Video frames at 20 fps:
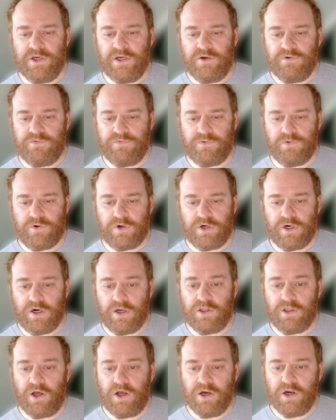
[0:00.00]
for a
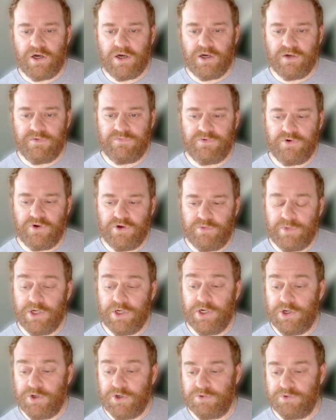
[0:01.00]
logon from a
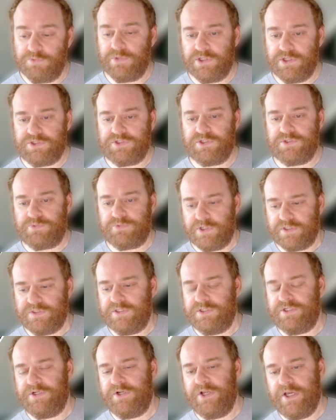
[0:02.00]
known malicious
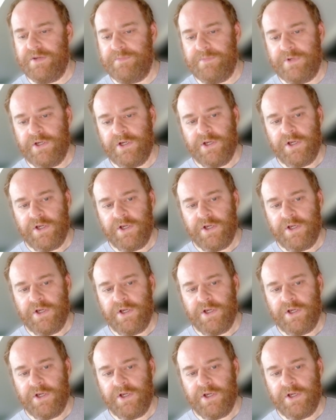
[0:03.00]
workstation name.